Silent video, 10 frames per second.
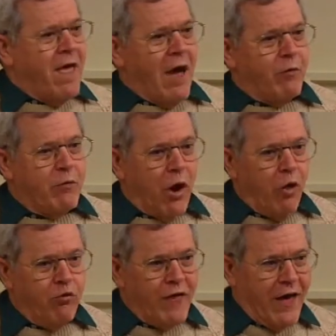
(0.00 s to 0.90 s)
And we would
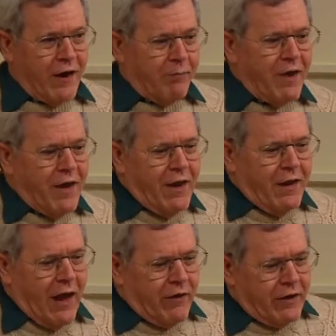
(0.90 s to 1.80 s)
load that up.
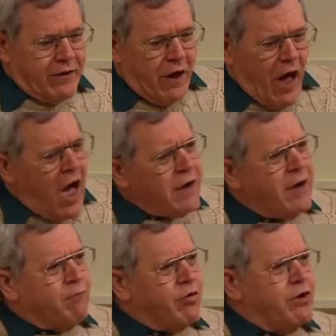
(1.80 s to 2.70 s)
Now, in
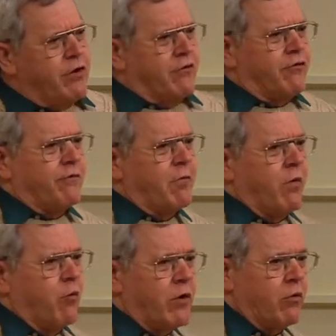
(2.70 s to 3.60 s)
odd-numbered years,
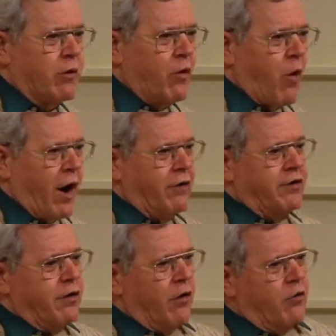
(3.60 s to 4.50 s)
we were required
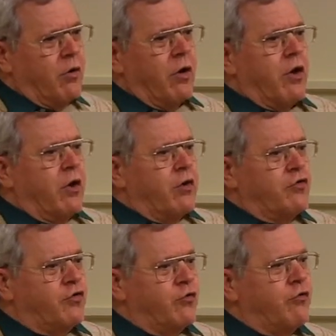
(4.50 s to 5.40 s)
to go
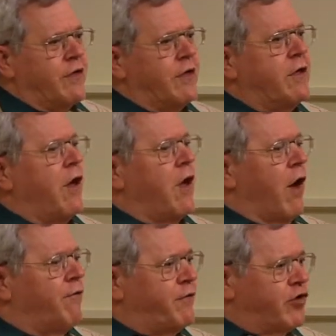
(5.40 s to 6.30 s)
to the
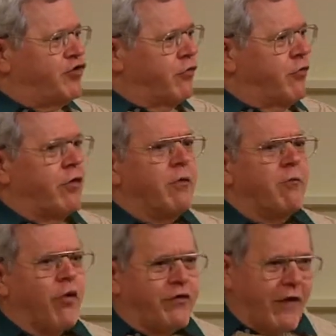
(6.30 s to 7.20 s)
official
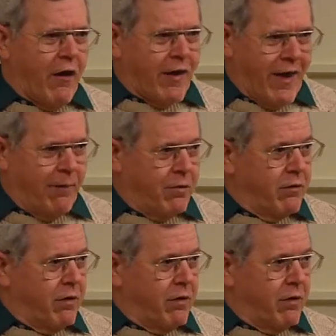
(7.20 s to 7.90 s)
Boy Scout camp.